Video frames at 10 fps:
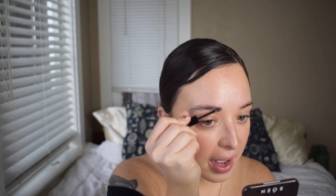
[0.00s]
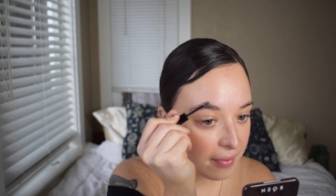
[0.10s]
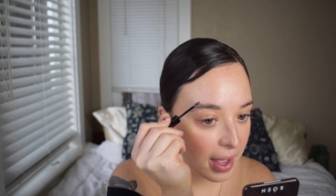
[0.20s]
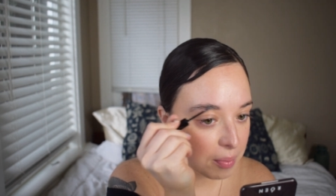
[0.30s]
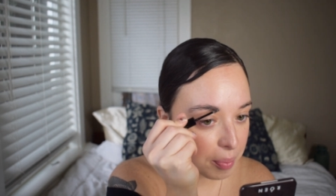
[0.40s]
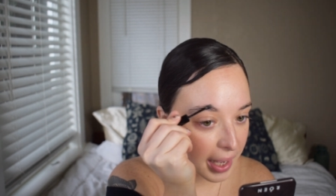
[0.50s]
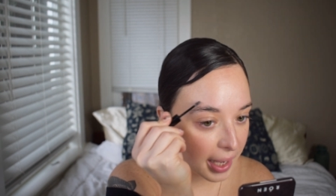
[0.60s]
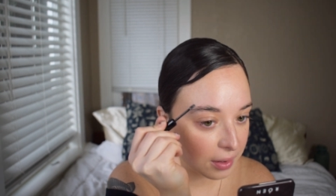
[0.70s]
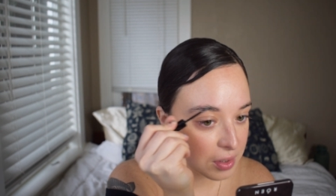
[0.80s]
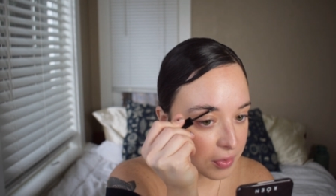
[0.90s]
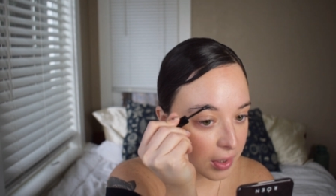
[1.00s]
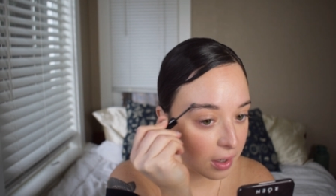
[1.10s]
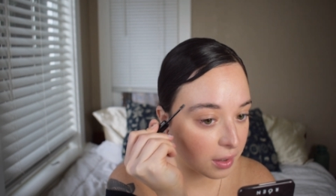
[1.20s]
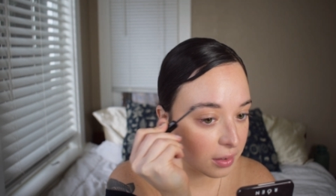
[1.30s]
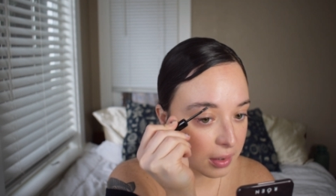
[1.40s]
I've had bangs
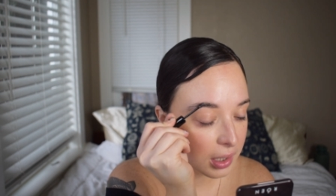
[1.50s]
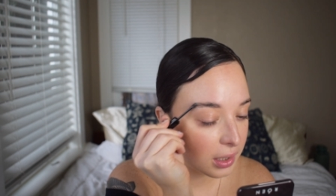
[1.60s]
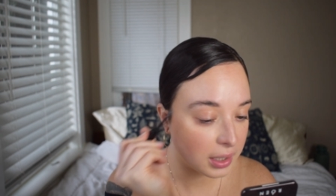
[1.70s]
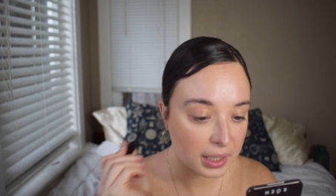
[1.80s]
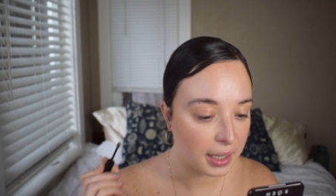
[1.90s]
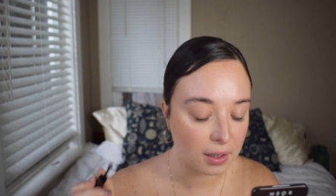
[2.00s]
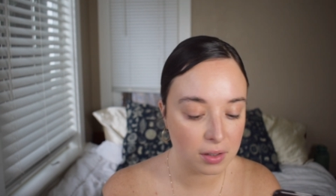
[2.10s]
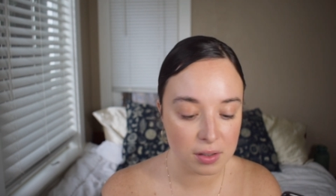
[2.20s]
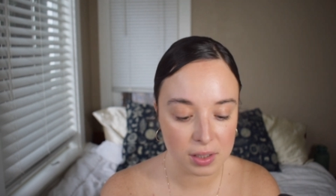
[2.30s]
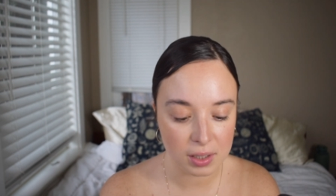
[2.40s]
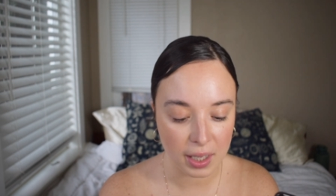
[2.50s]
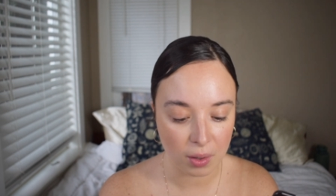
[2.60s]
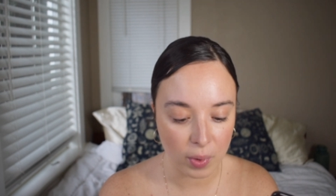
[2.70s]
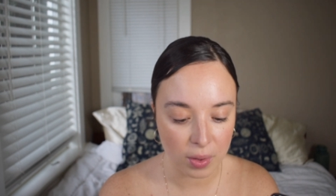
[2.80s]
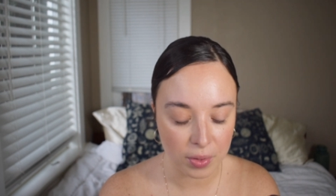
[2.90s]
for years,
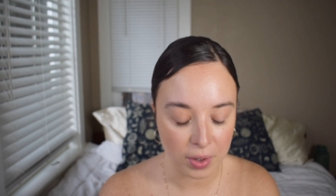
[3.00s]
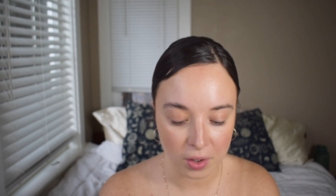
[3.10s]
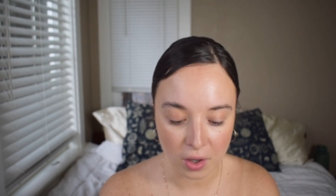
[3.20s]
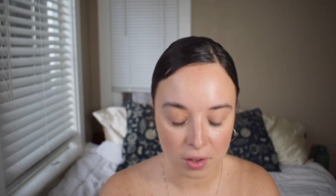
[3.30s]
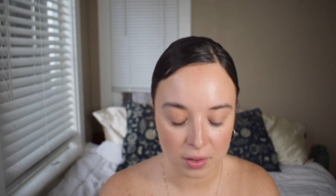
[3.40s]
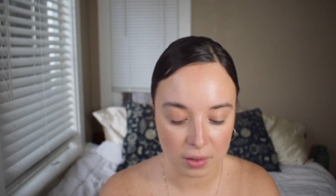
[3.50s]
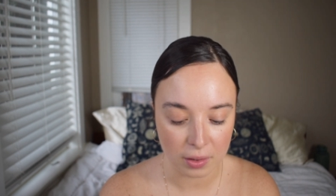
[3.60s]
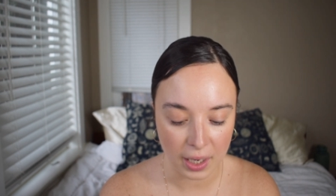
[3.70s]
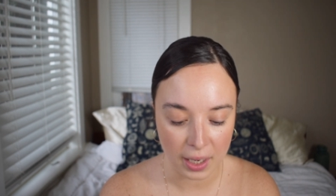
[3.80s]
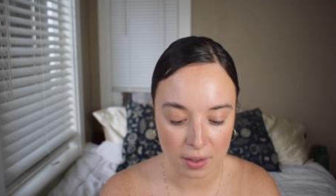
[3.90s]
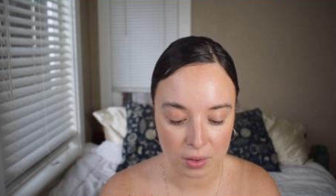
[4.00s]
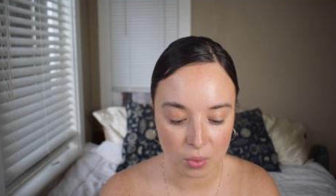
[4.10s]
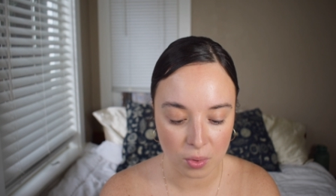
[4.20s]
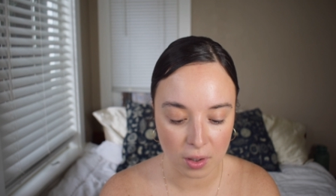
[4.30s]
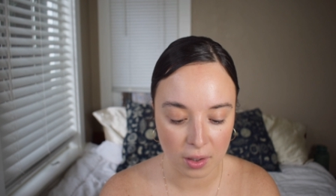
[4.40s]
like whether they're curtain and
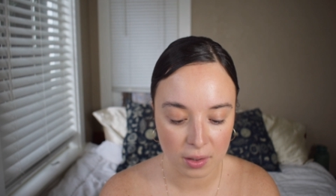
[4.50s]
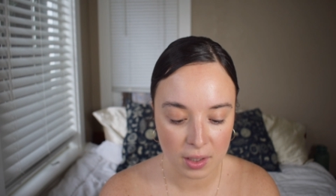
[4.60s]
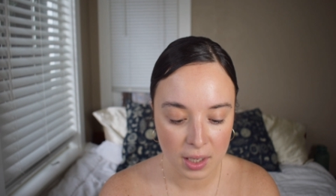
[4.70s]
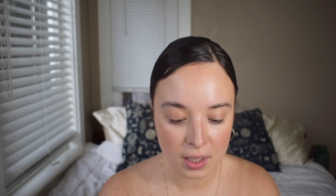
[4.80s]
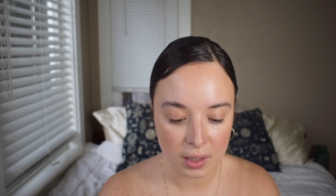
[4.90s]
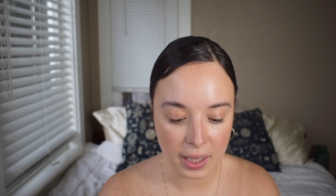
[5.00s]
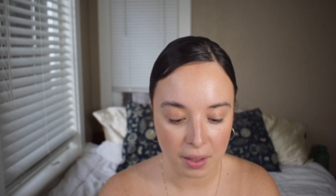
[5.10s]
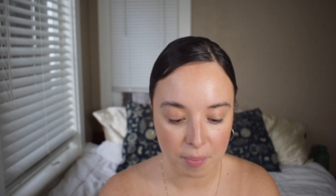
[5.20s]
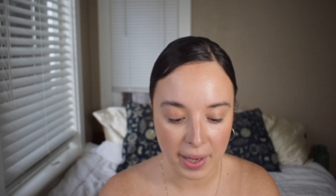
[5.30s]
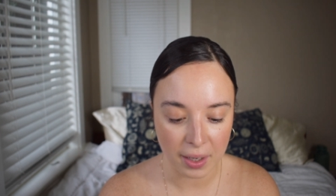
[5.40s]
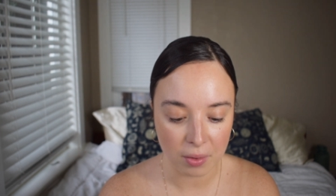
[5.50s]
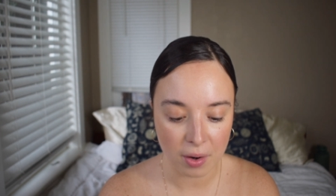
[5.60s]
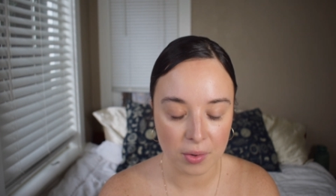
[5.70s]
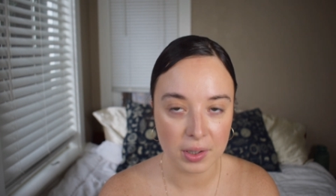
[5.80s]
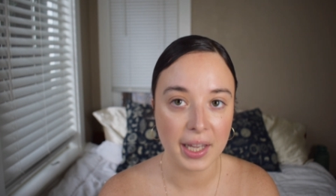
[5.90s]
or like
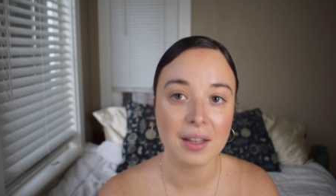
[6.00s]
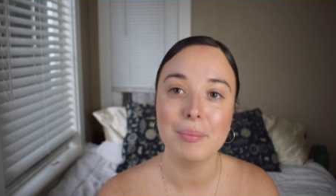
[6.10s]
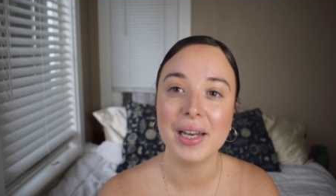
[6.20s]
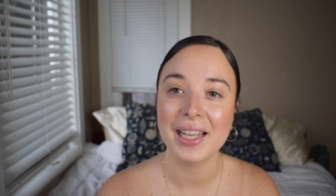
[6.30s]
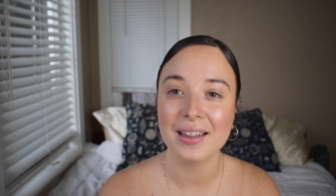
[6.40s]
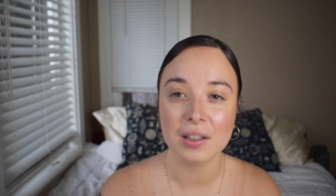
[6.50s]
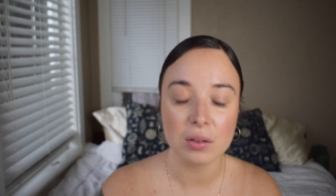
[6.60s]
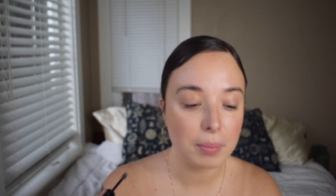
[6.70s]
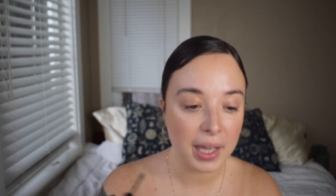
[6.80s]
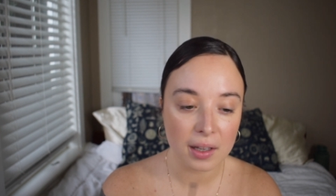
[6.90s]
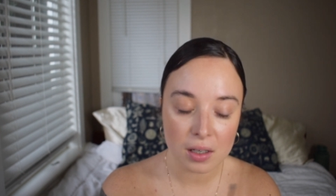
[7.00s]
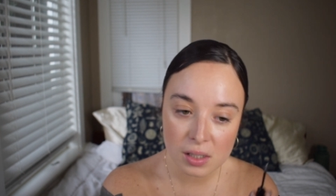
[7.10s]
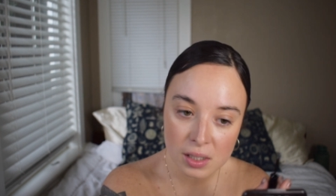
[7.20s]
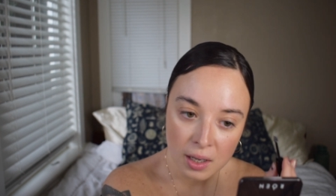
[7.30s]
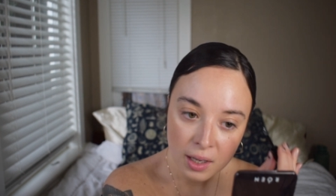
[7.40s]
micro, like mini little
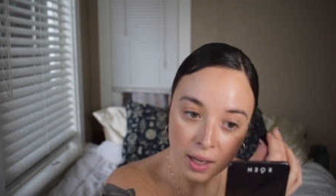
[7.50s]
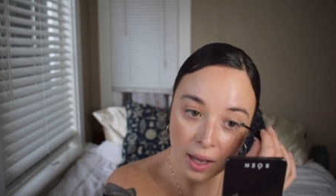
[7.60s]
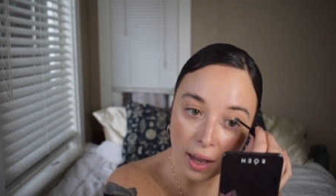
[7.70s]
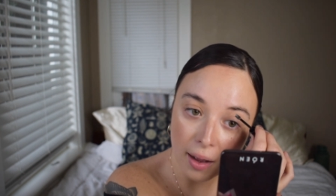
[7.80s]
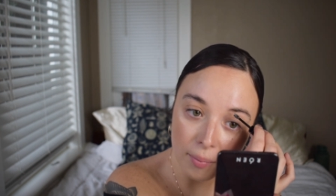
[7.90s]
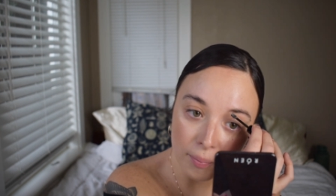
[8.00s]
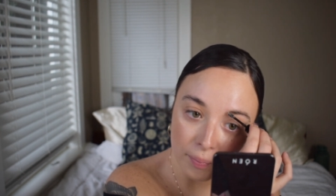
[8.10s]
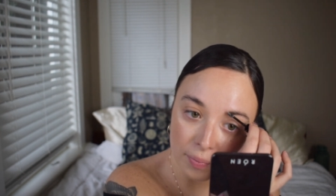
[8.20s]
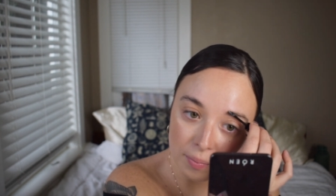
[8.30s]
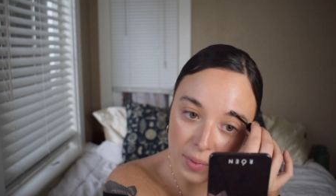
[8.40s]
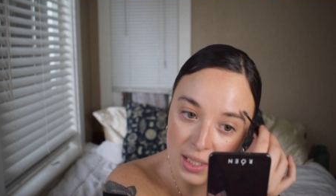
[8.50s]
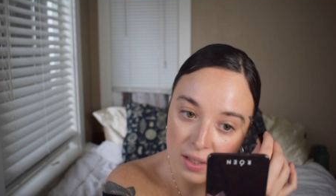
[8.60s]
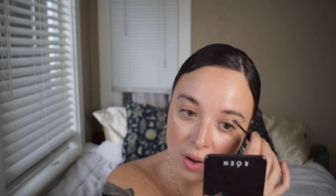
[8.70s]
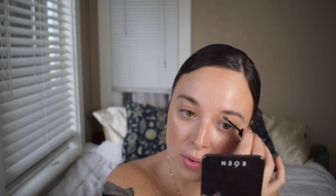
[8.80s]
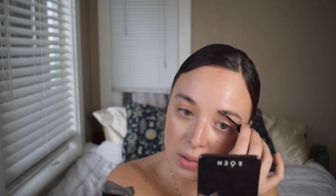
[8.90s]
bangs um, because
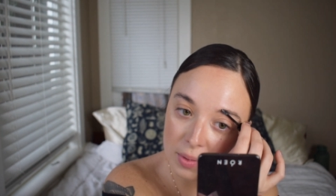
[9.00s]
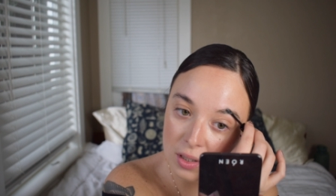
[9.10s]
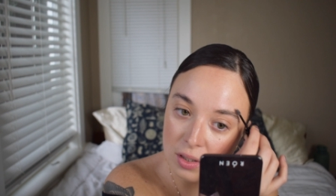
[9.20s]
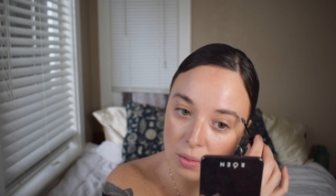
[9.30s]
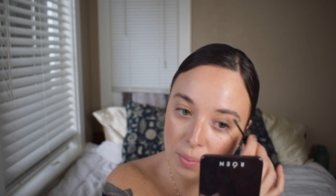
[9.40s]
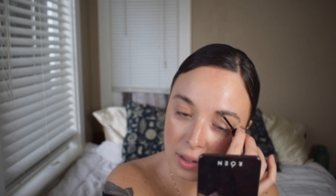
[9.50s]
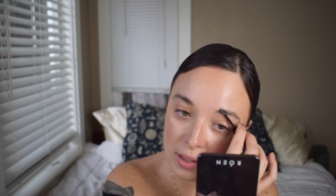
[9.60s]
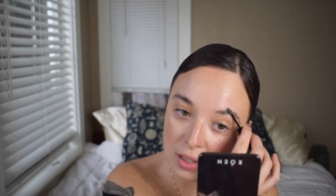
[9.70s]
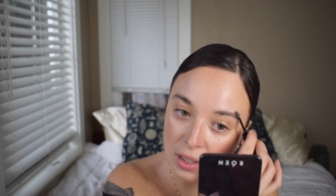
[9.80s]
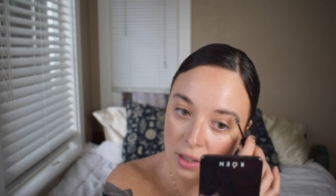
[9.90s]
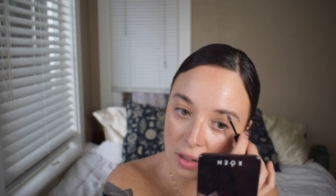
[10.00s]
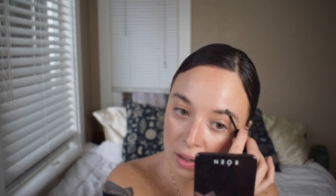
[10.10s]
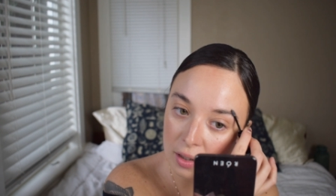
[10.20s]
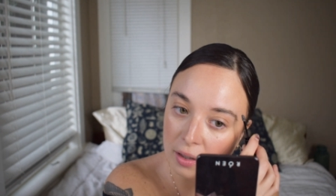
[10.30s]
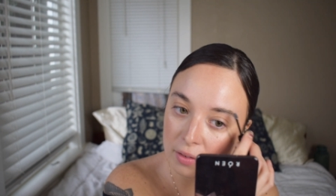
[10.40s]
I've always been super
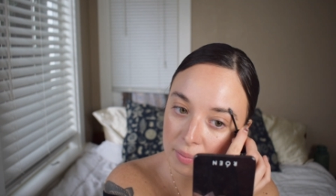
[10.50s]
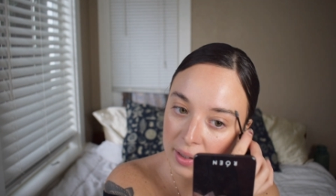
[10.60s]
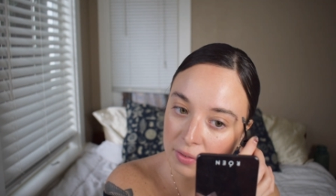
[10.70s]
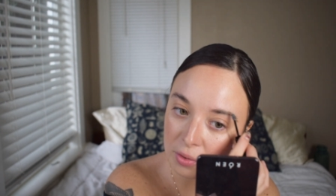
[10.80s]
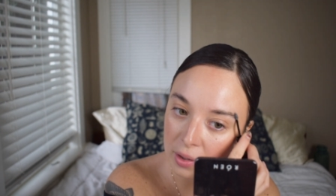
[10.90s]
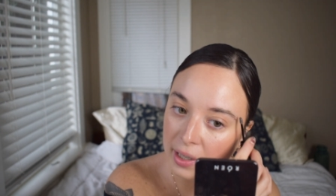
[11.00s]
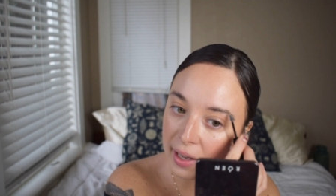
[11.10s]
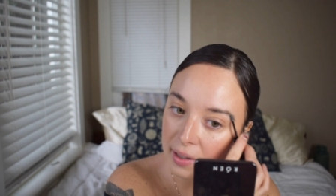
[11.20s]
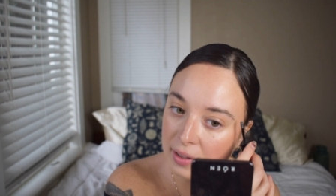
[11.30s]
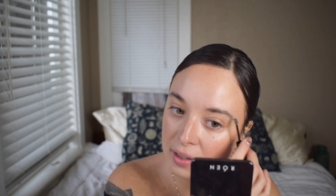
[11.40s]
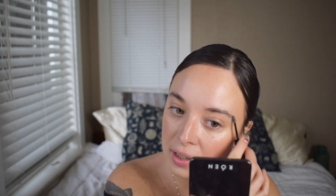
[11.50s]
insecure of my forehead